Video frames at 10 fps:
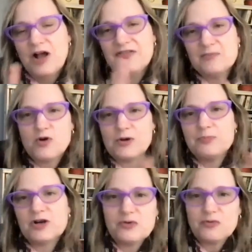on the more
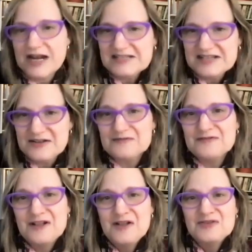
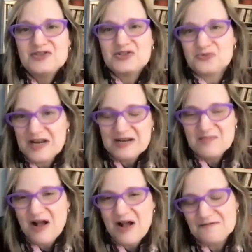progressive stream
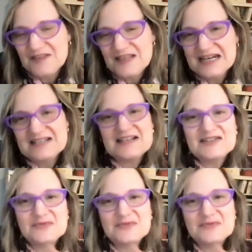of things, as